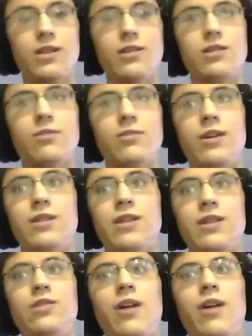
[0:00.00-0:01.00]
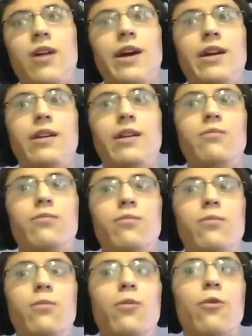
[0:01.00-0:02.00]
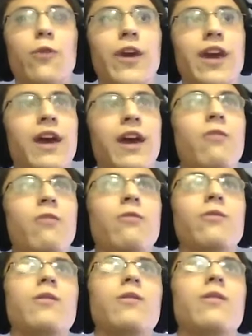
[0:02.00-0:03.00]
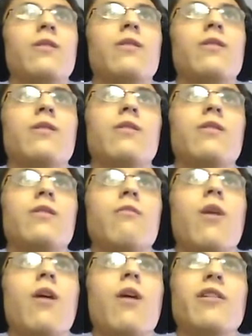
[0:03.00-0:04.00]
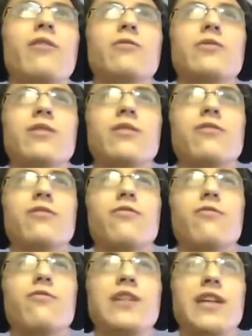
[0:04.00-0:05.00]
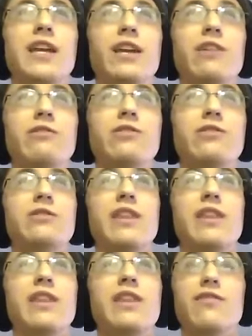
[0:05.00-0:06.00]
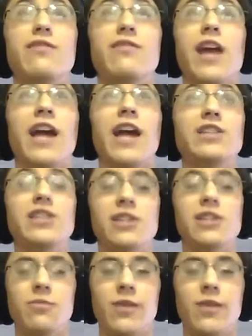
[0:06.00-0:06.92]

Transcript: also because they try and bring out Mario's Nintendo's, I think, their flagship